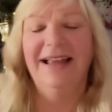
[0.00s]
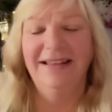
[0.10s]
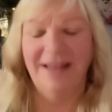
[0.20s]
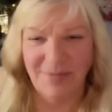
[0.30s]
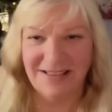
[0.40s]

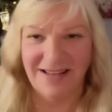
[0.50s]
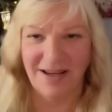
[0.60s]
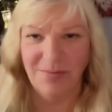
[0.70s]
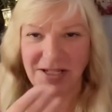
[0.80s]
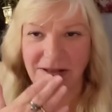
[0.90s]

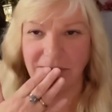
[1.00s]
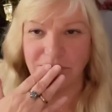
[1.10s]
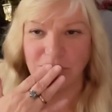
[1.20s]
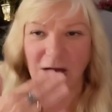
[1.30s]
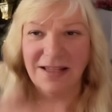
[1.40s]
Namaste. Much love.
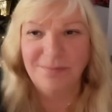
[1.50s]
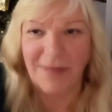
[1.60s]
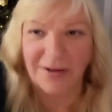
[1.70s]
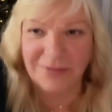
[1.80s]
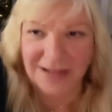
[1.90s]

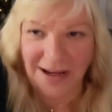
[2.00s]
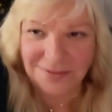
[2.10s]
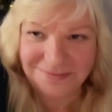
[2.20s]
Bye for now.